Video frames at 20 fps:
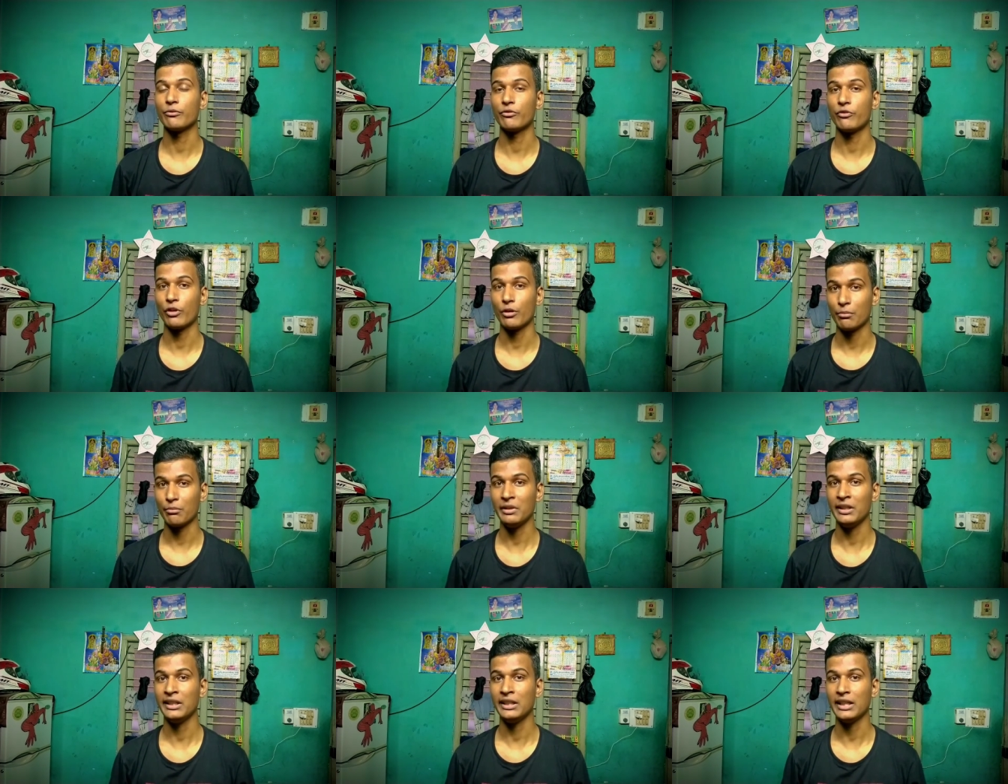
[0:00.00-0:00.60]

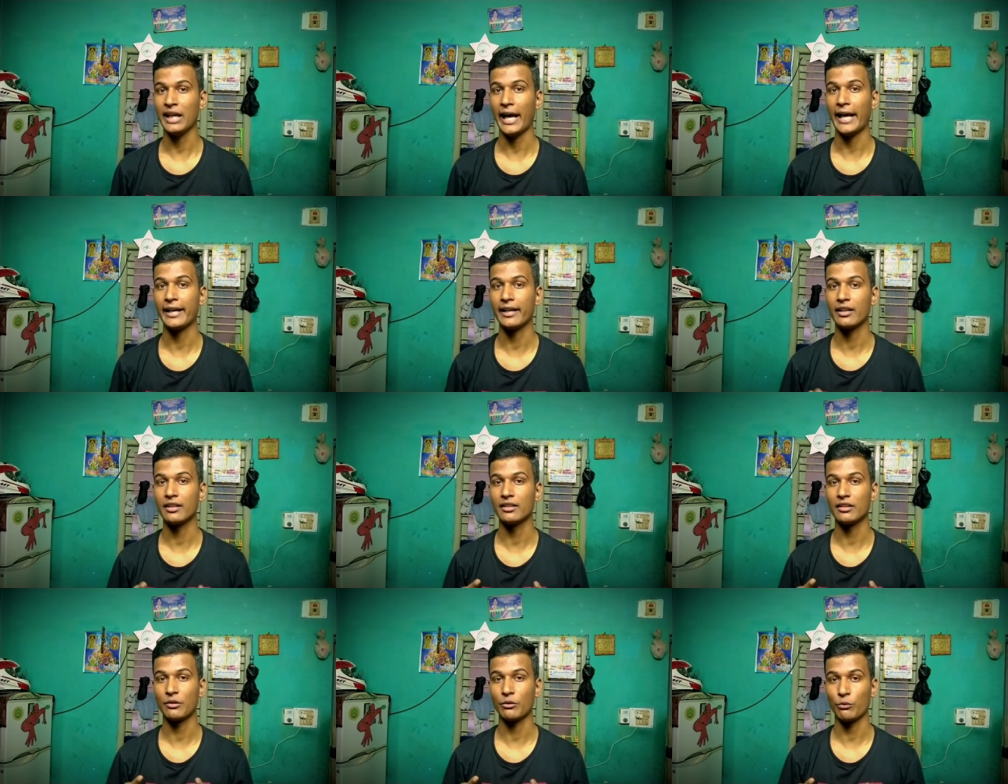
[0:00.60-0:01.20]
for me
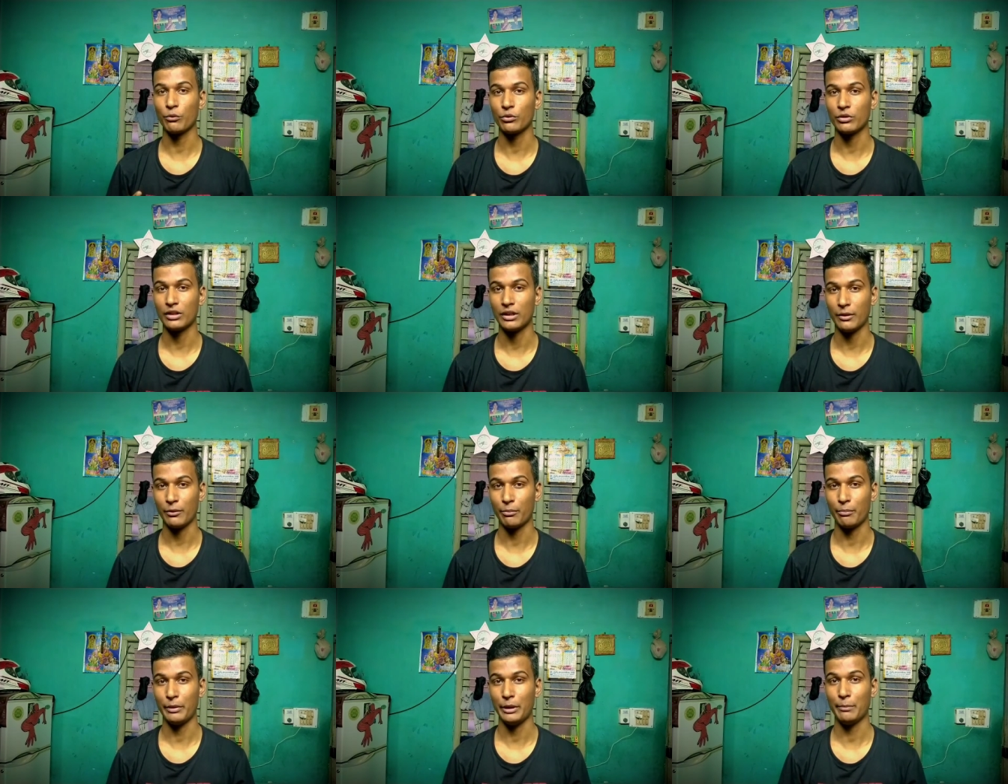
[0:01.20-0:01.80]
and
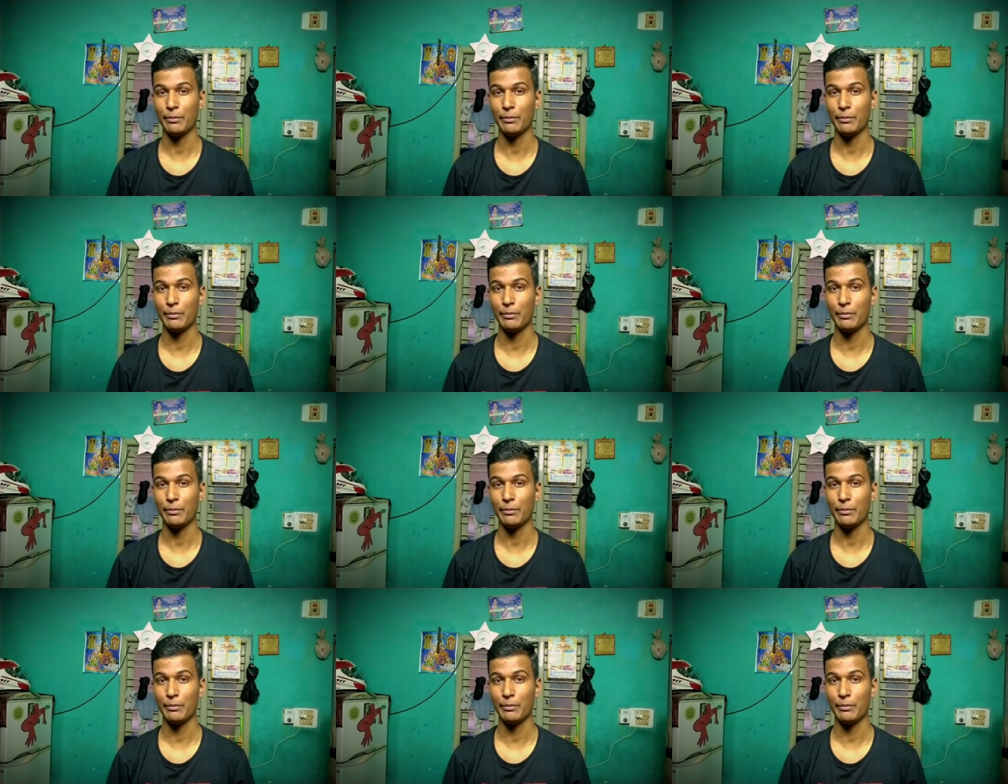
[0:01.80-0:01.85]
the